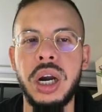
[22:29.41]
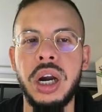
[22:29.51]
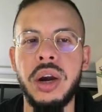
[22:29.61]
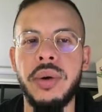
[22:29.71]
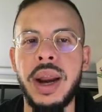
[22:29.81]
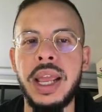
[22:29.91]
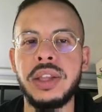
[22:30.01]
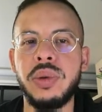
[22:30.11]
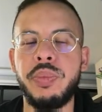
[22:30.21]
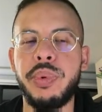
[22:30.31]
right, to
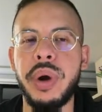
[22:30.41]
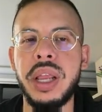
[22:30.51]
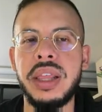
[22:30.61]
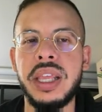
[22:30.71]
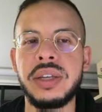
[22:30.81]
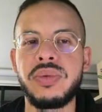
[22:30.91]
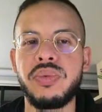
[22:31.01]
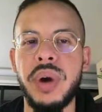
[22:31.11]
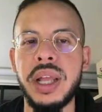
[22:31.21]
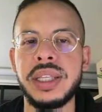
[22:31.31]
bring these
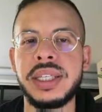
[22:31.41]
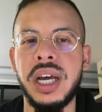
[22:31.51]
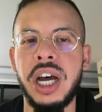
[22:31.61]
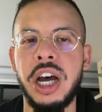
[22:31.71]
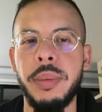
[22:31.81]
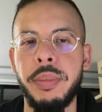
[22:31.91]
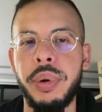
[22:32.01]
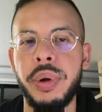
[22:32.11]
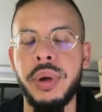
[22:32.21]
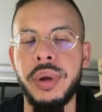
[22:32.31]
rents up.
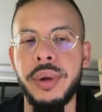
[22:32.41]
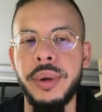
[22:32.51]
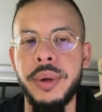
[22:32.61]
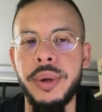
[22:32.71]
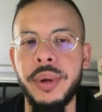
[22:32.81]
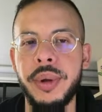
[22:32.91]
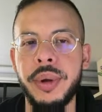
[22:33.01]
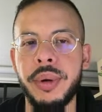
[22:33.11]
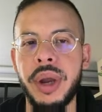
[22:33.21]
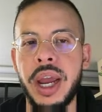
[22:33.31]

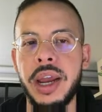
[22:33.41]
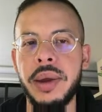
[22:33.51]
Okay.